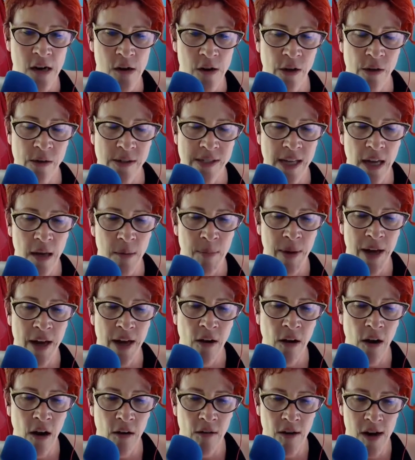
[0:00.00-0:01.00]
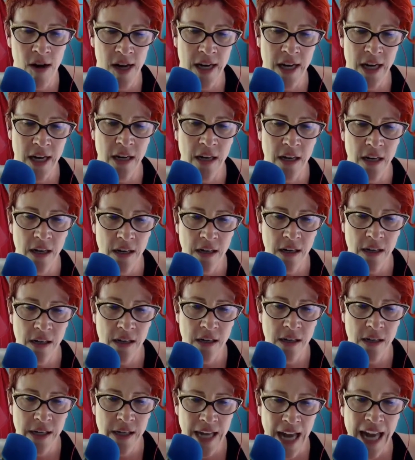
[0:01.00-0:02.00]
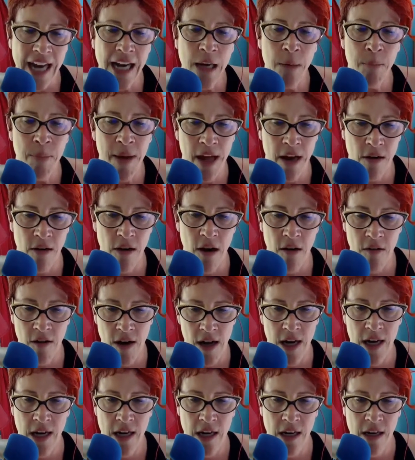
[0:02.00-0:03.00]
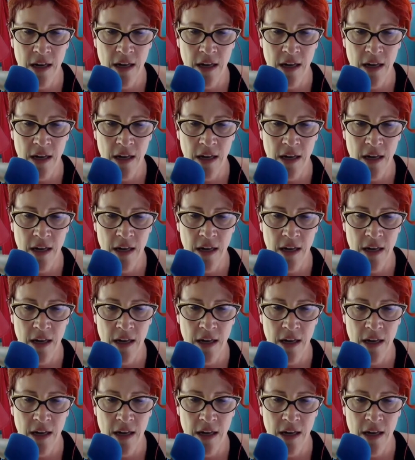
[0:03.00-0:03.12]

You sound better already. Getting better already.